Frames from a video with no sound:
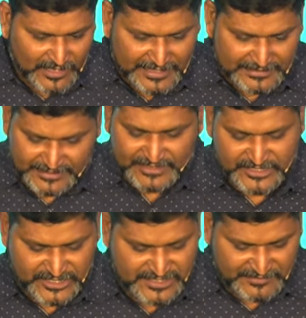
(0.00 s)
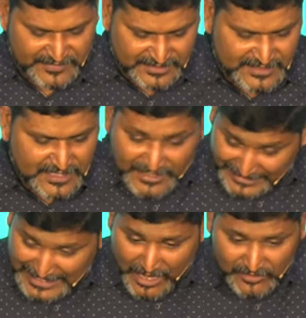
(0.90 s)
uh, at religious
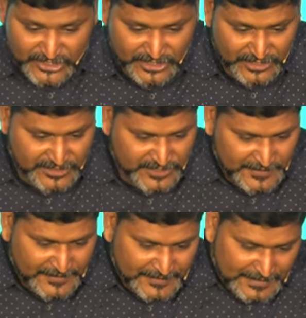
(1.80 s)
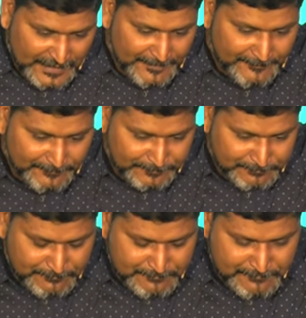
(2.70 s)
events in our church,
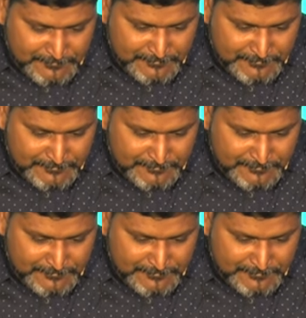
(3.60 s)
um,